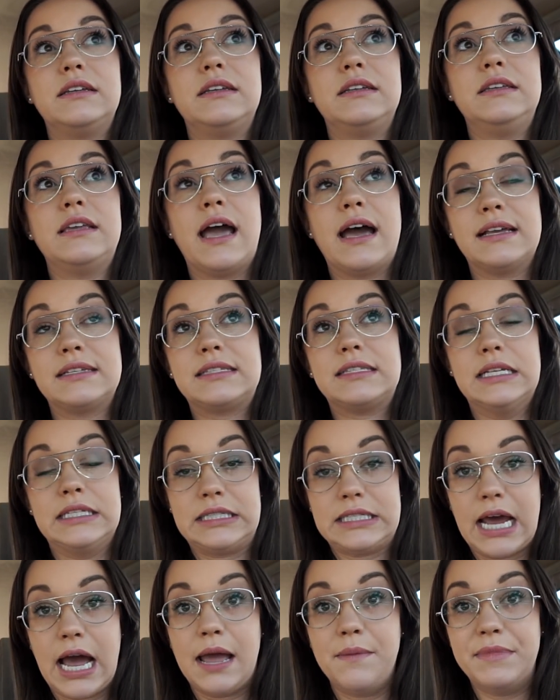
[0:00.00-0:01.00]
yes, his
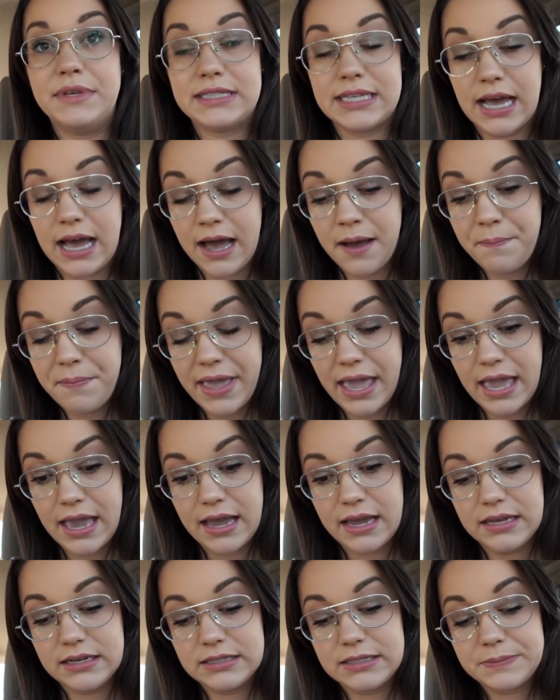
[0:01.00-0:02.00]
time is up
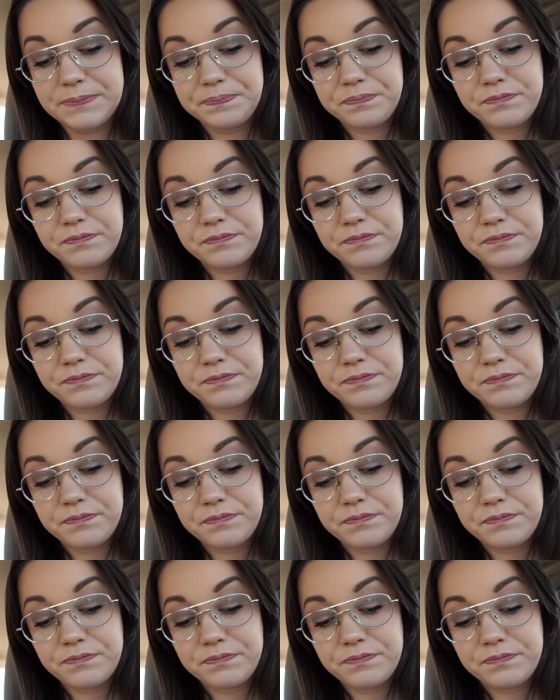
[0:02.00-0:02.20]
and